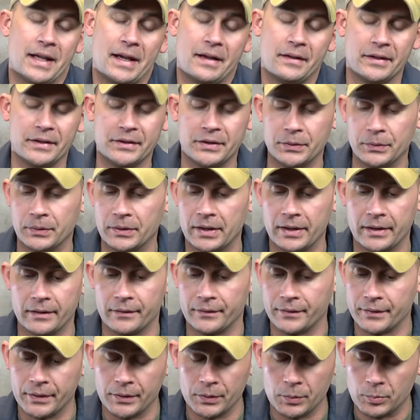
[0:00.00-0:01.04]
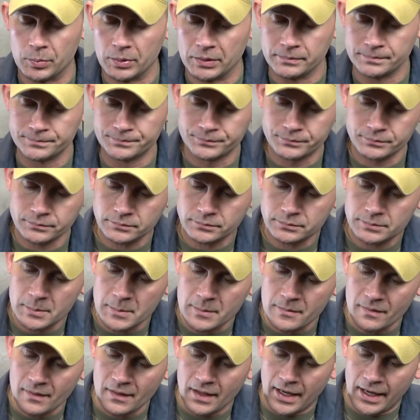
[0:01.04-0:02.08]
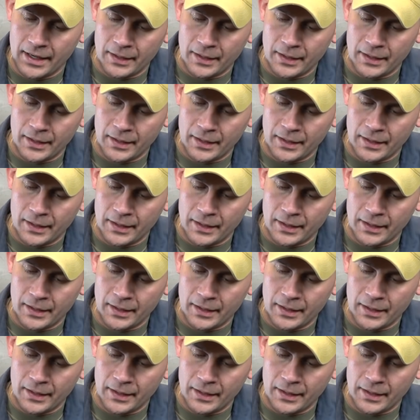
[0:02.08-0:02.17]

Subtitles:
How they do it, I don't know, but